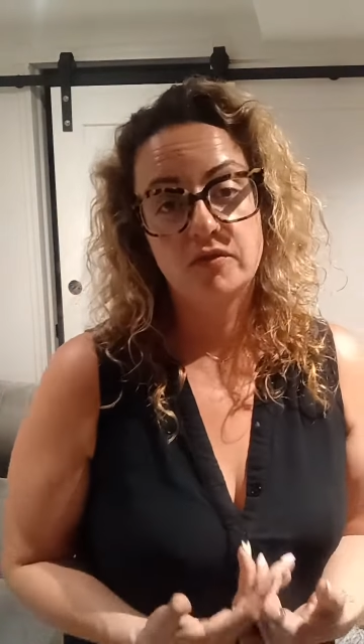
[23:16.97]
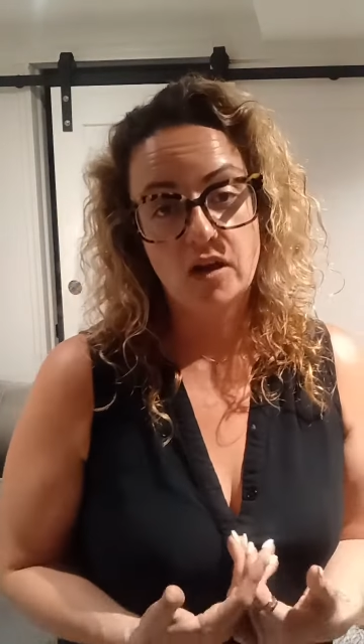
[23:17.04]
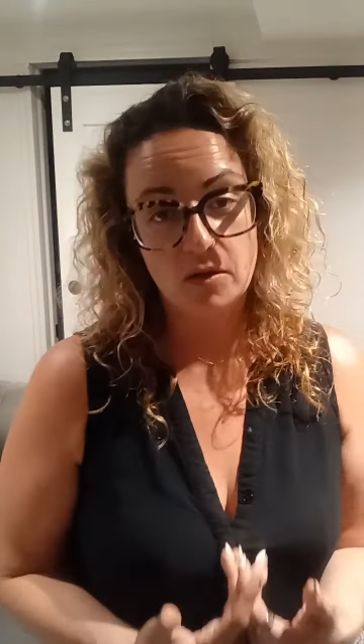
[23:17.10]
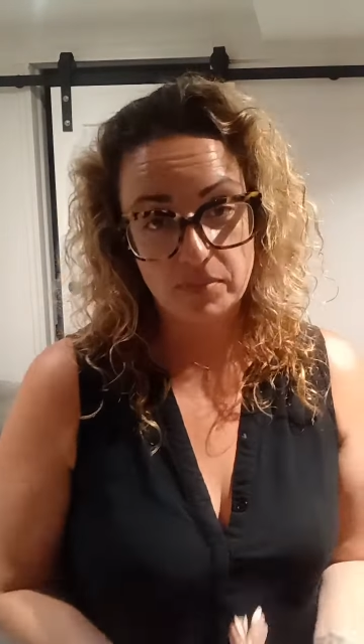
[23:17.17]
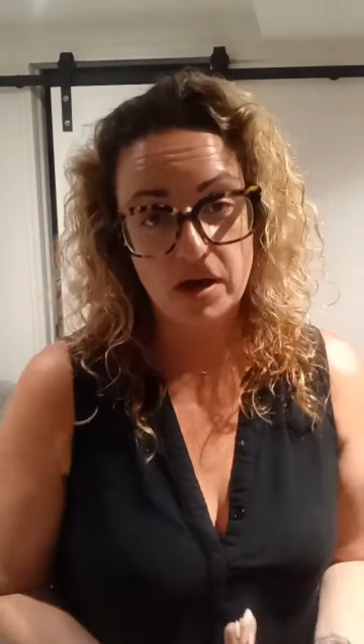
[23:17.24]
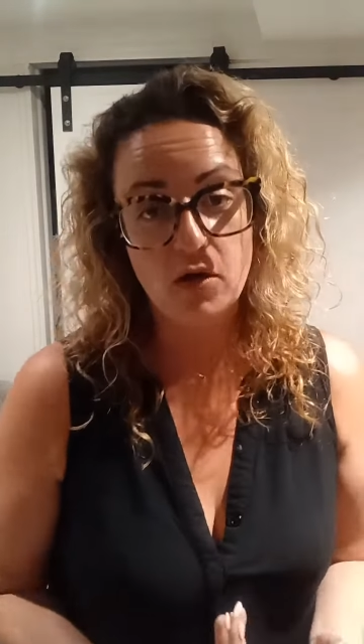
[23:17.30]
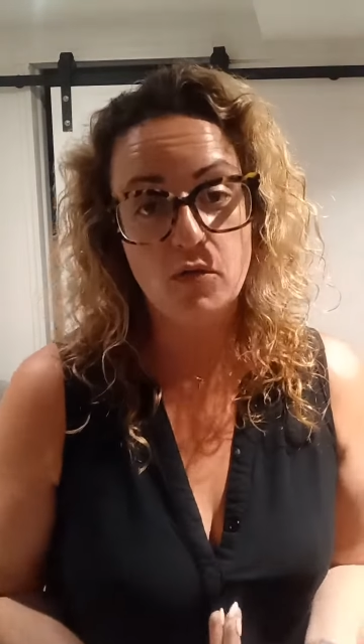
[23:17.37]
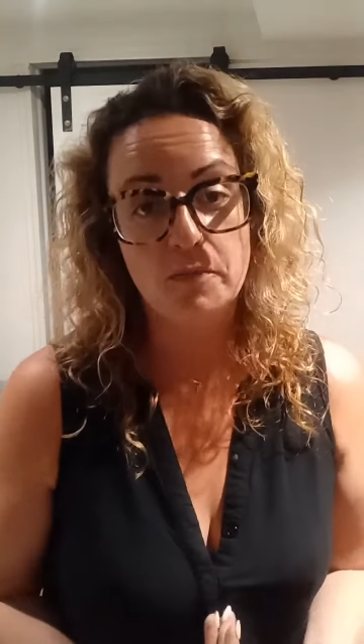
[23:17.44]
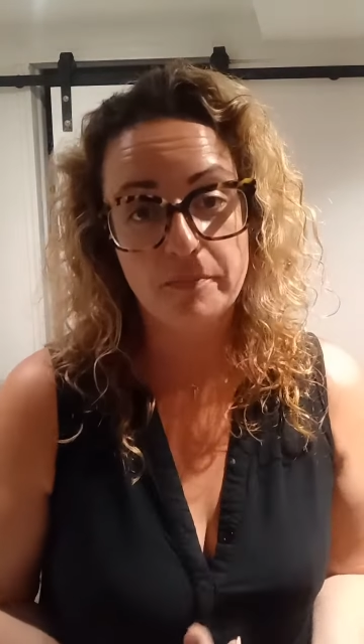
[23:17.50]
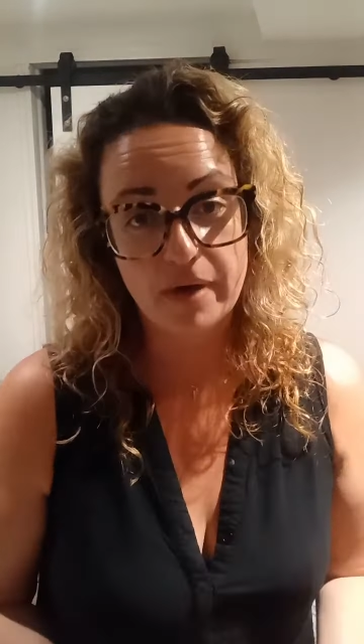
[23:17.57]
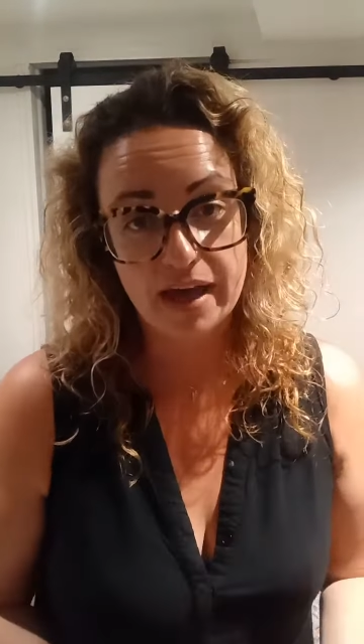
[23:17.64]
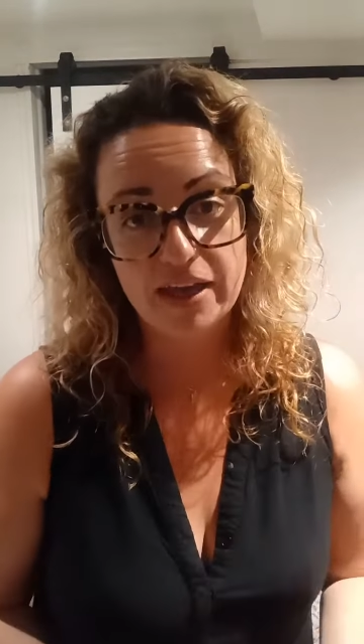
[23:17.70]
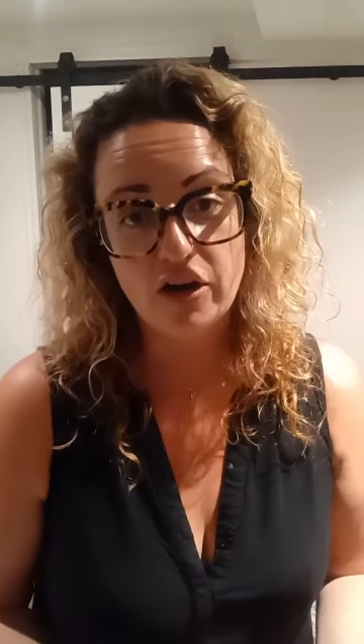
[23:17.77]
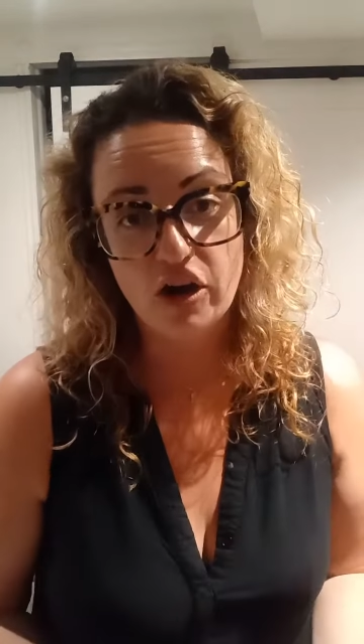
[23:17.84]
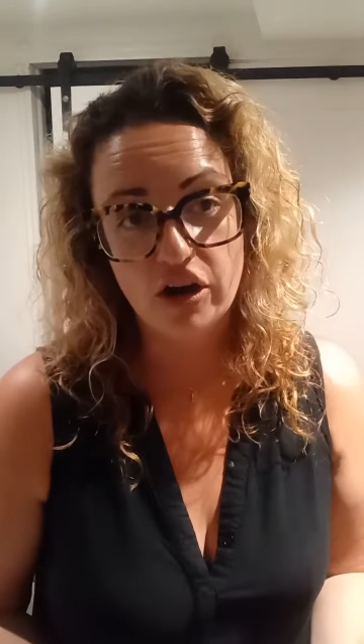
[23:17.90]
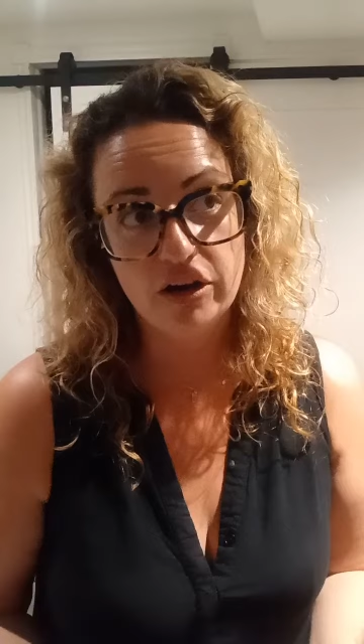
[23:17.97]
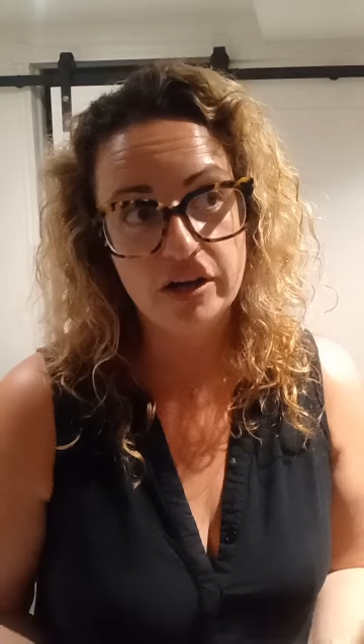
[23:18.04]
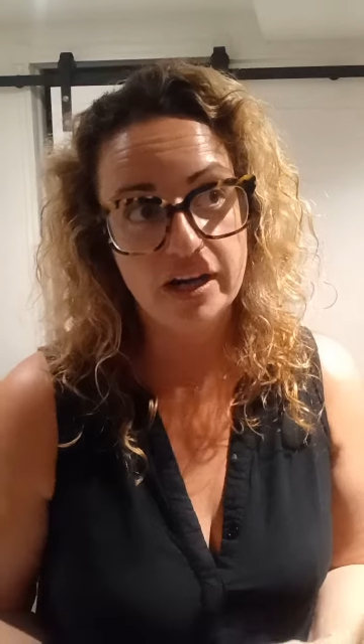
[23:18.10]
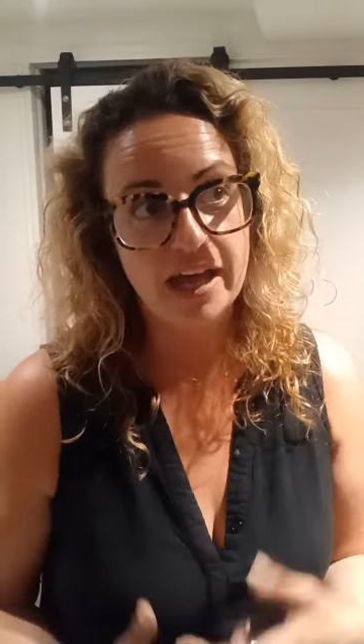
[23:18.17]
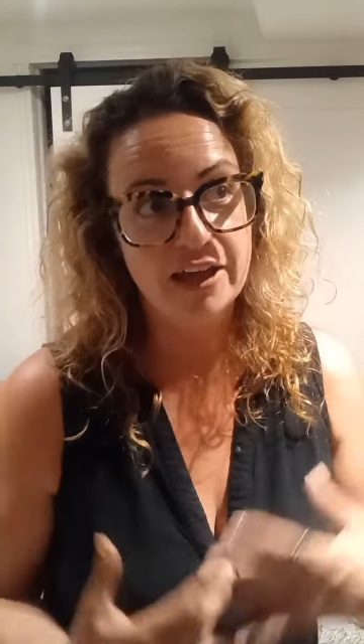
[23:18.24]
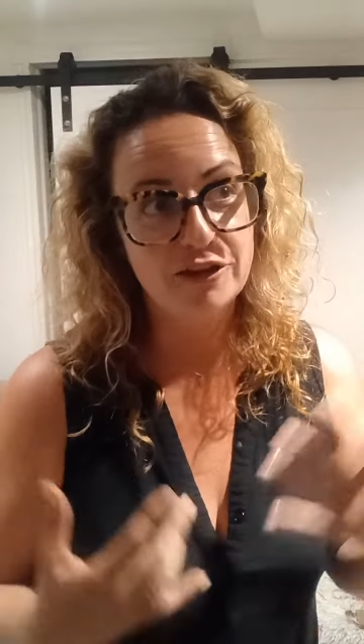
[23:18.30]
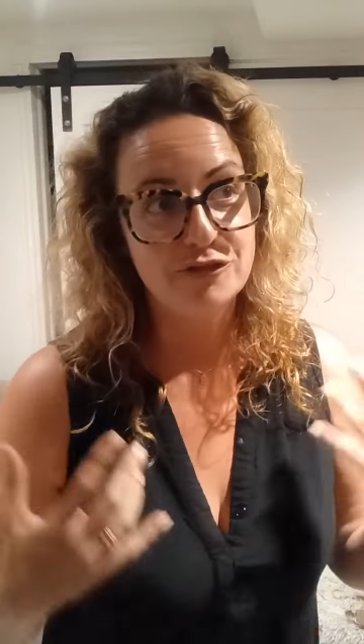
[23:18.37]
about my
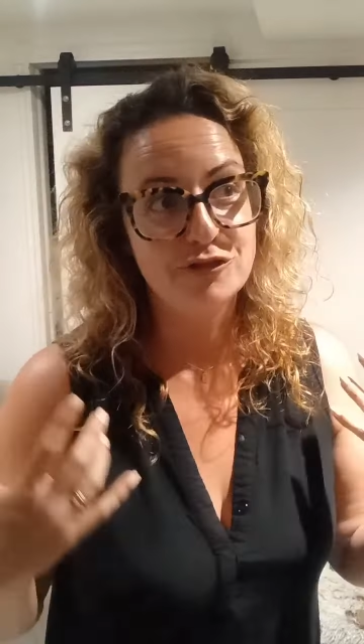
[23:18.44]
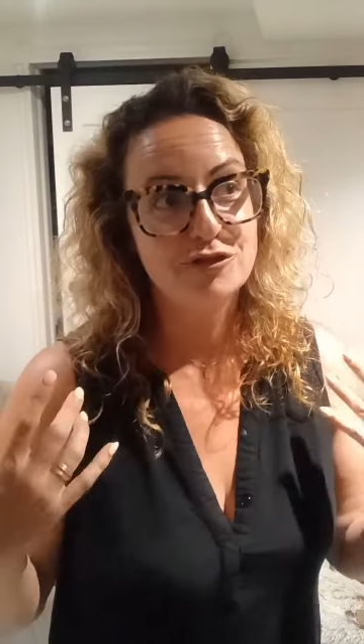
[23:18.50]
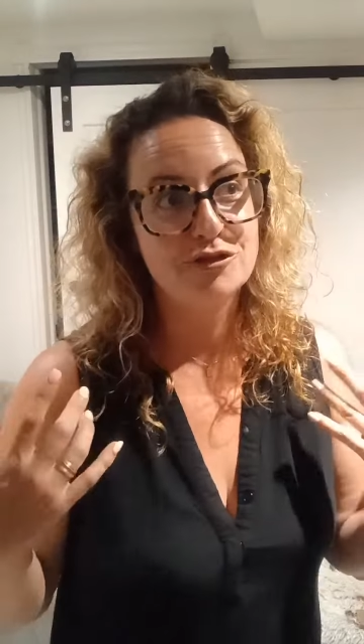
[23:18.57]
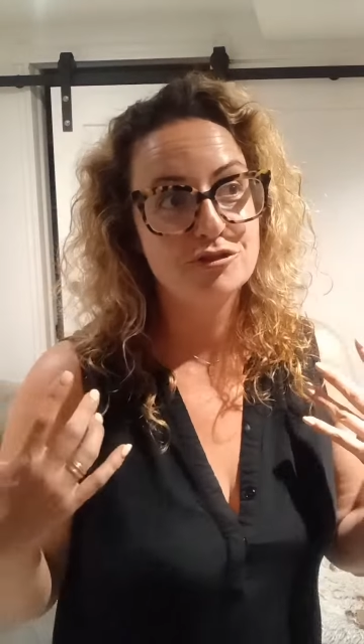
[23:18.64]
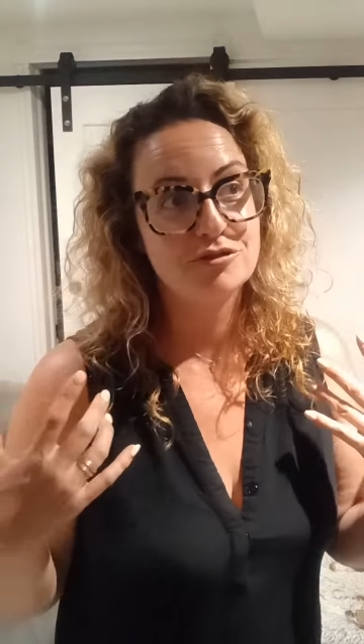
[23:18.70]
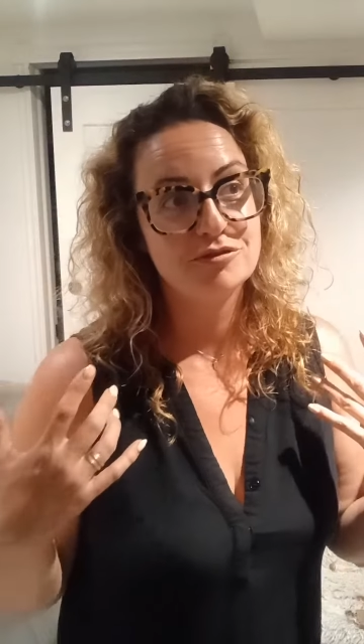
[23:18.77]
heart and